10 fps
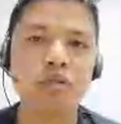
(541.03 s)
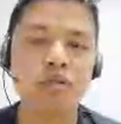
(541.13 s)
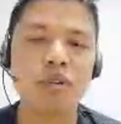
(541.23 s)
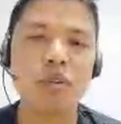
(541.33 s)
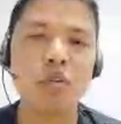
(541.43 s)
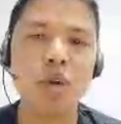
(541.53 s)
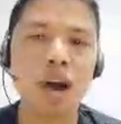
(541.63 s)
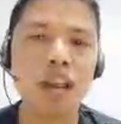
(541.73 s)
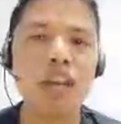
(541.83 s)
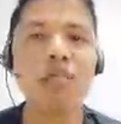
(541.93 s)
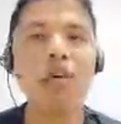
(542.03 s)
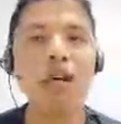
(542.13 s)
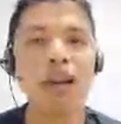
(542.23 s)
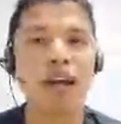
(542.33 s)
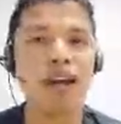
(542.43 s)
from the wild
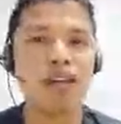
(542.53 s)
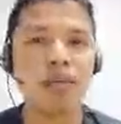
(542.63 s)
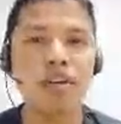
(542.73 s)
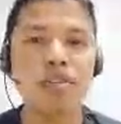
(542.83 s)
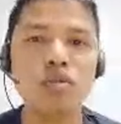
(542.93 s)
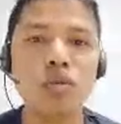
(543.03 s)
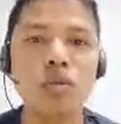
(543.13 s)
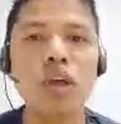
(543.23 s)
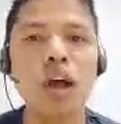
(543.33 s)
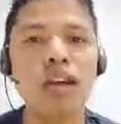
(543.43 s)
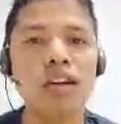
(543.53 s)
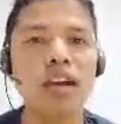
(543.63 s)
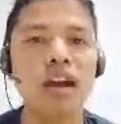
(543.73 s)
animal, and you need to know the idea